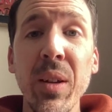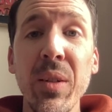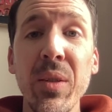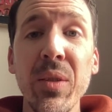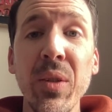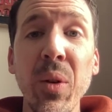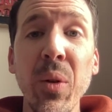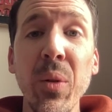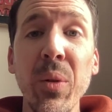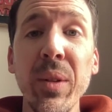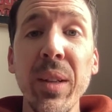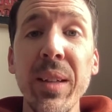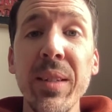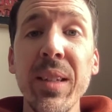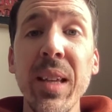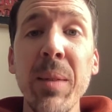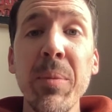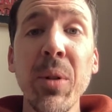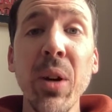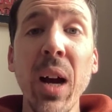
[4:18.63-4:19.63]
So let's
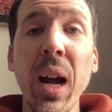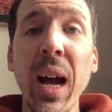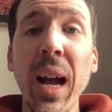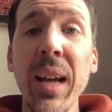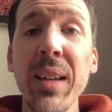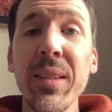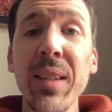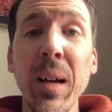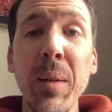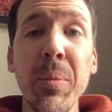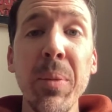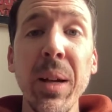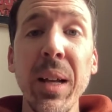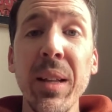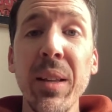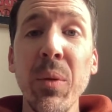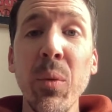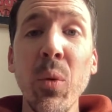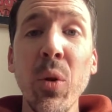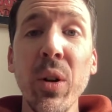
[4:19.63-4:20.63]
keep our eyes up
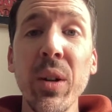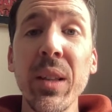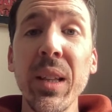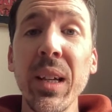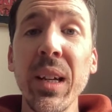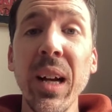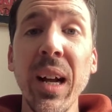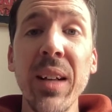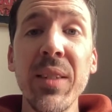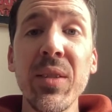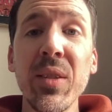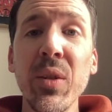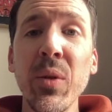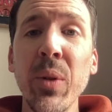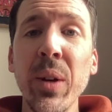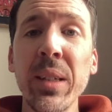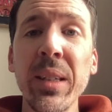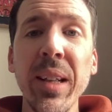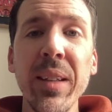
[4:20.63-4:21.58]
at the work that God's doing.